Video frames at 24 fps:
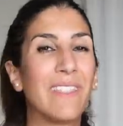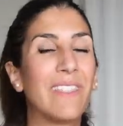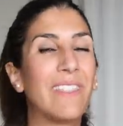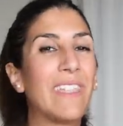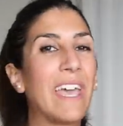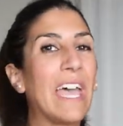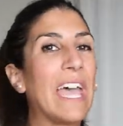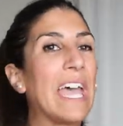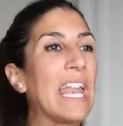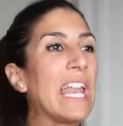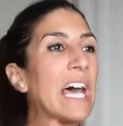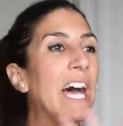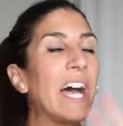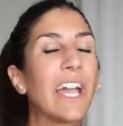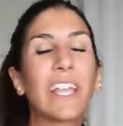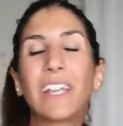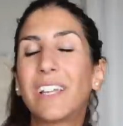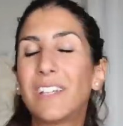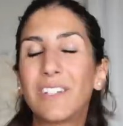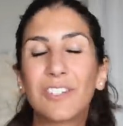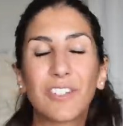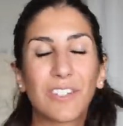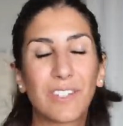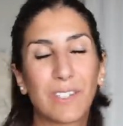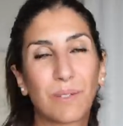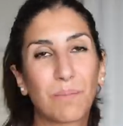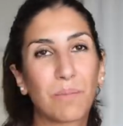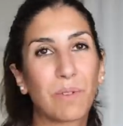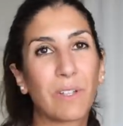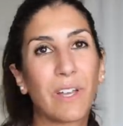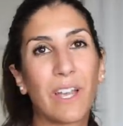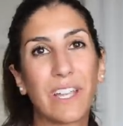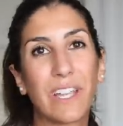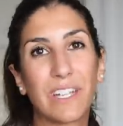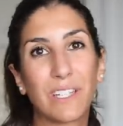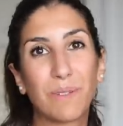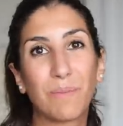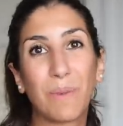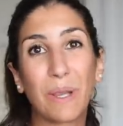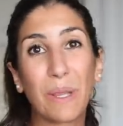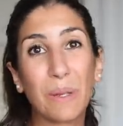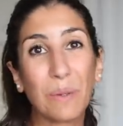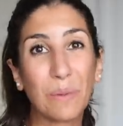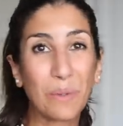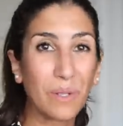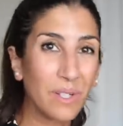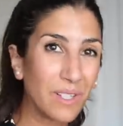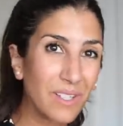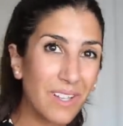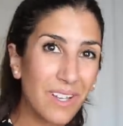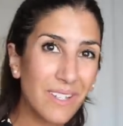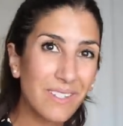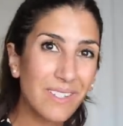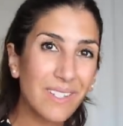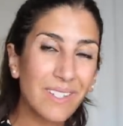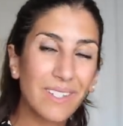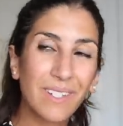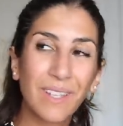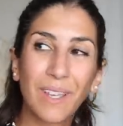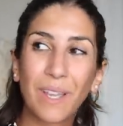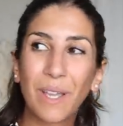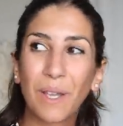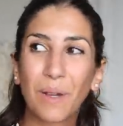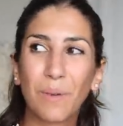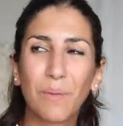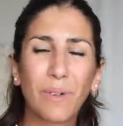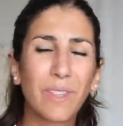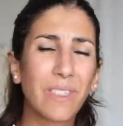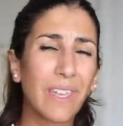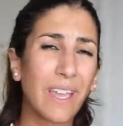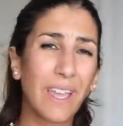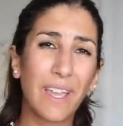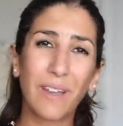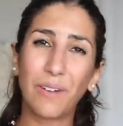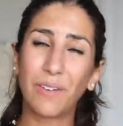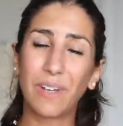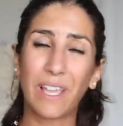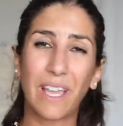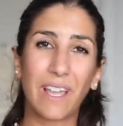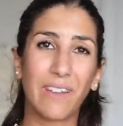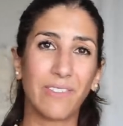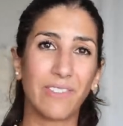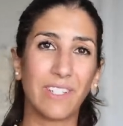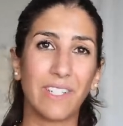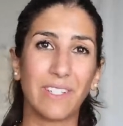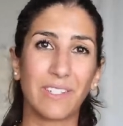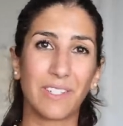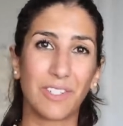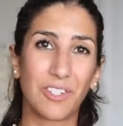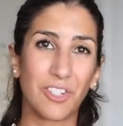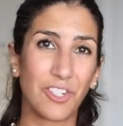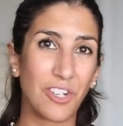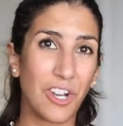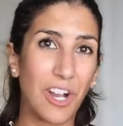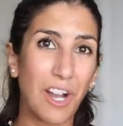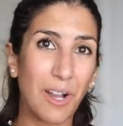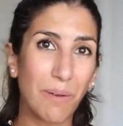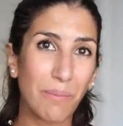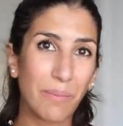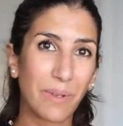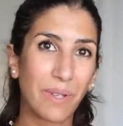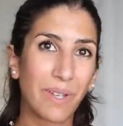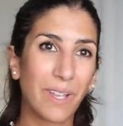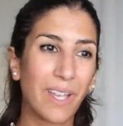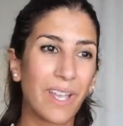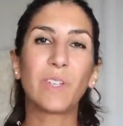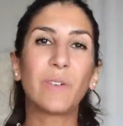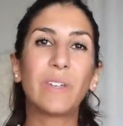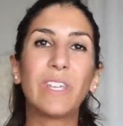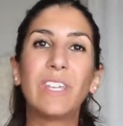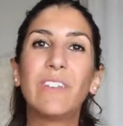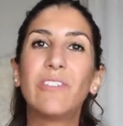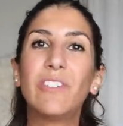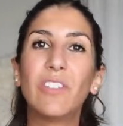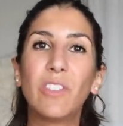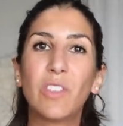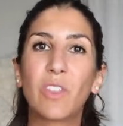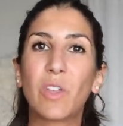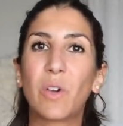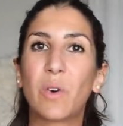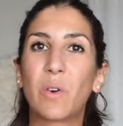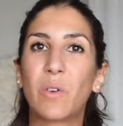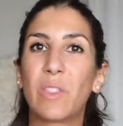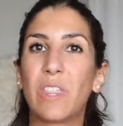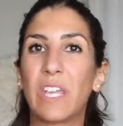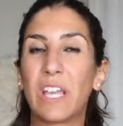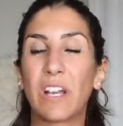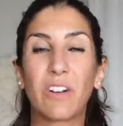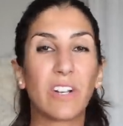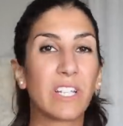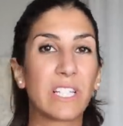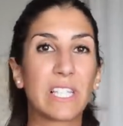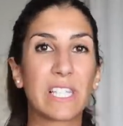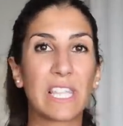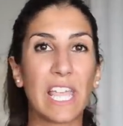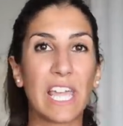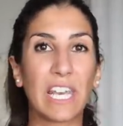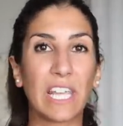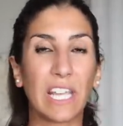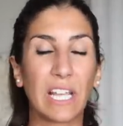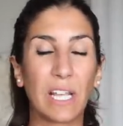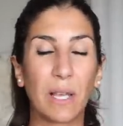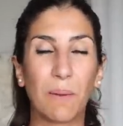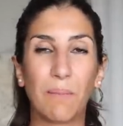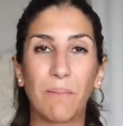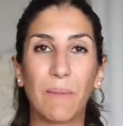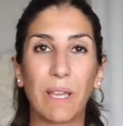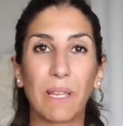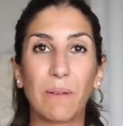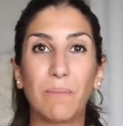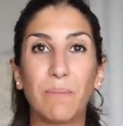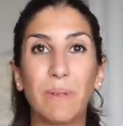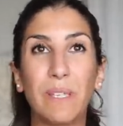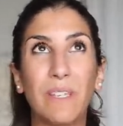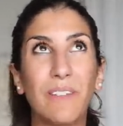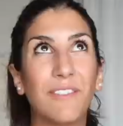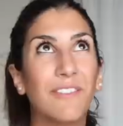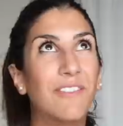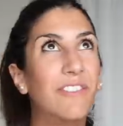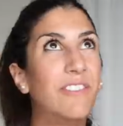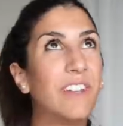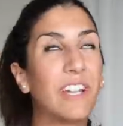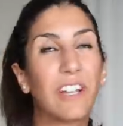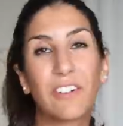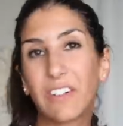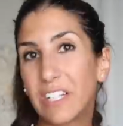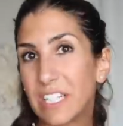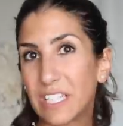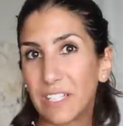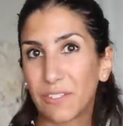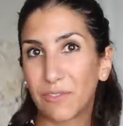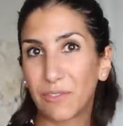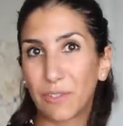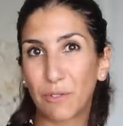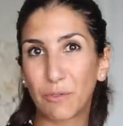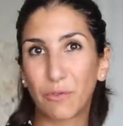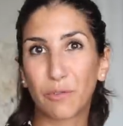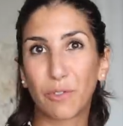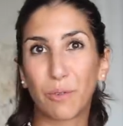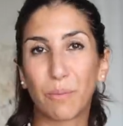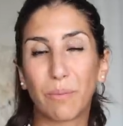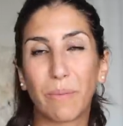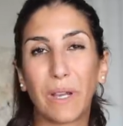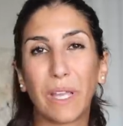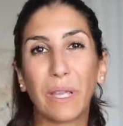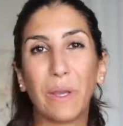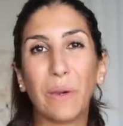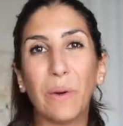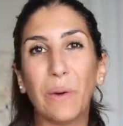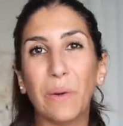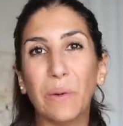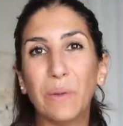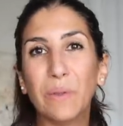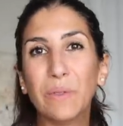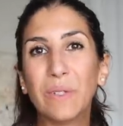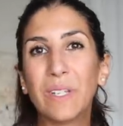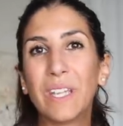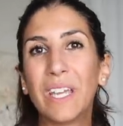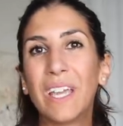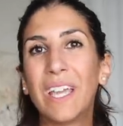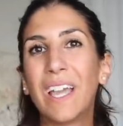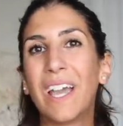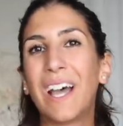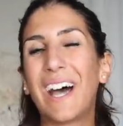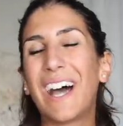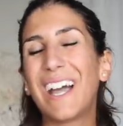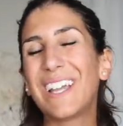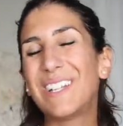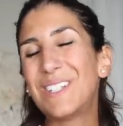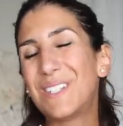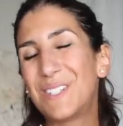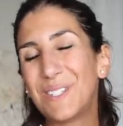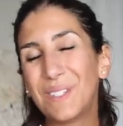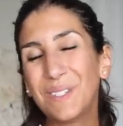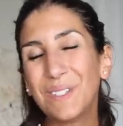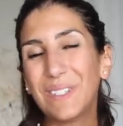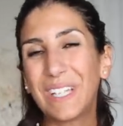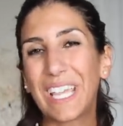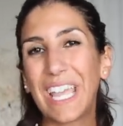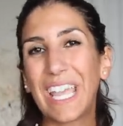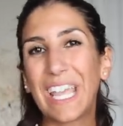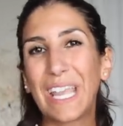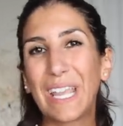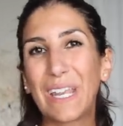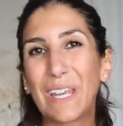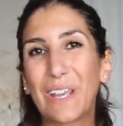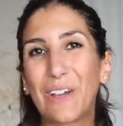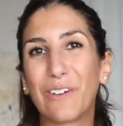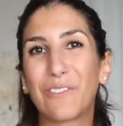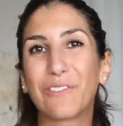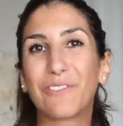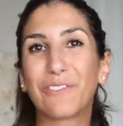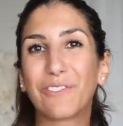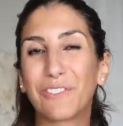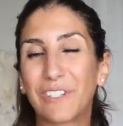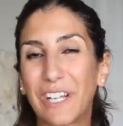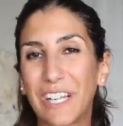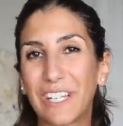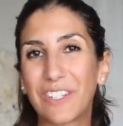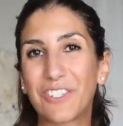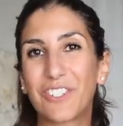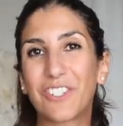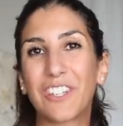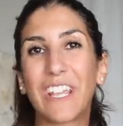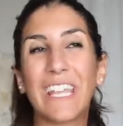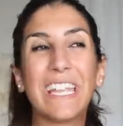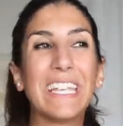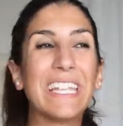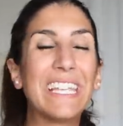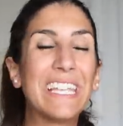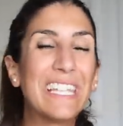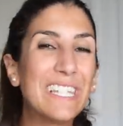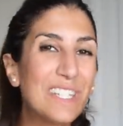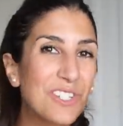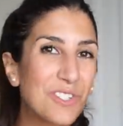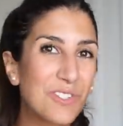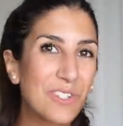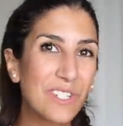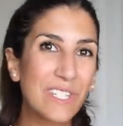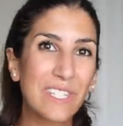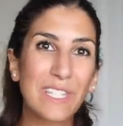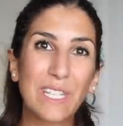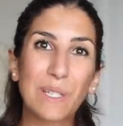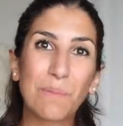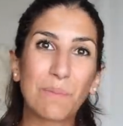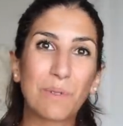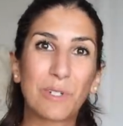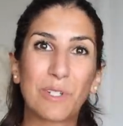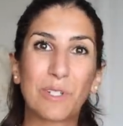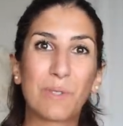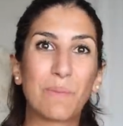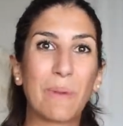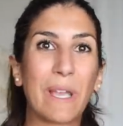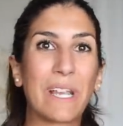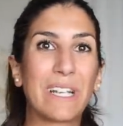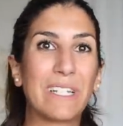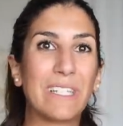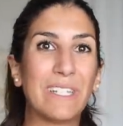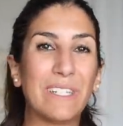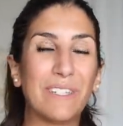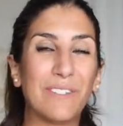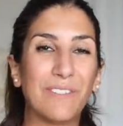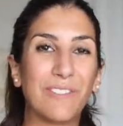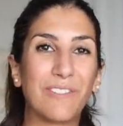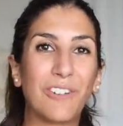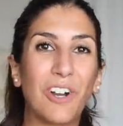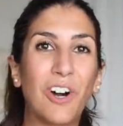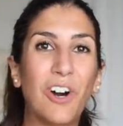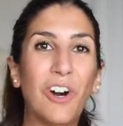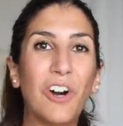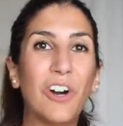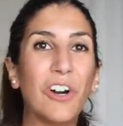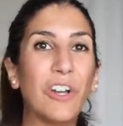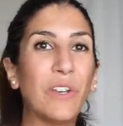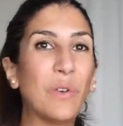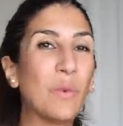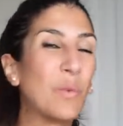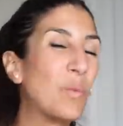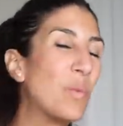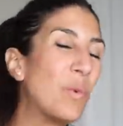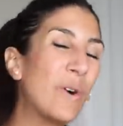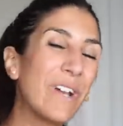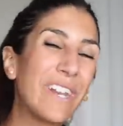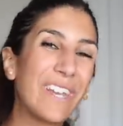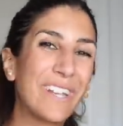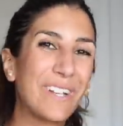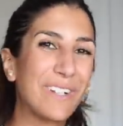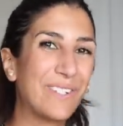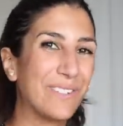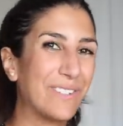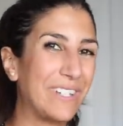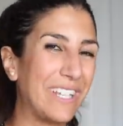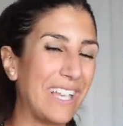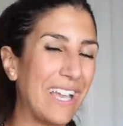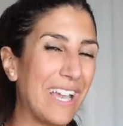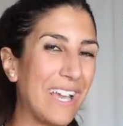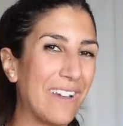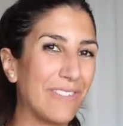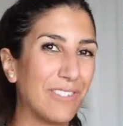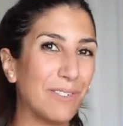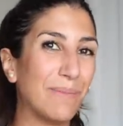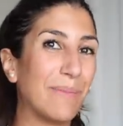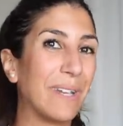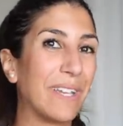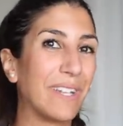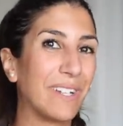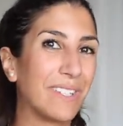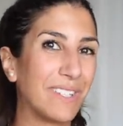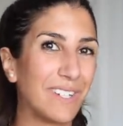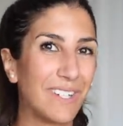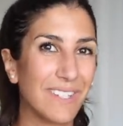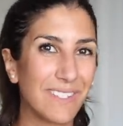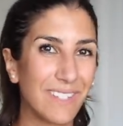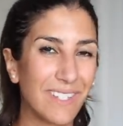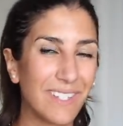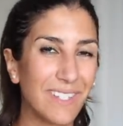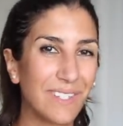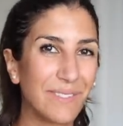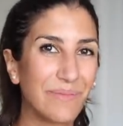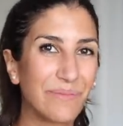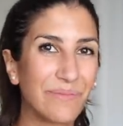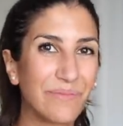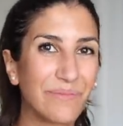that I can just apply to my own closet without having to shop. So even though their aesthetic might be very different from my own, I do gain a fresh and interesting perspective on what I already have in my closet.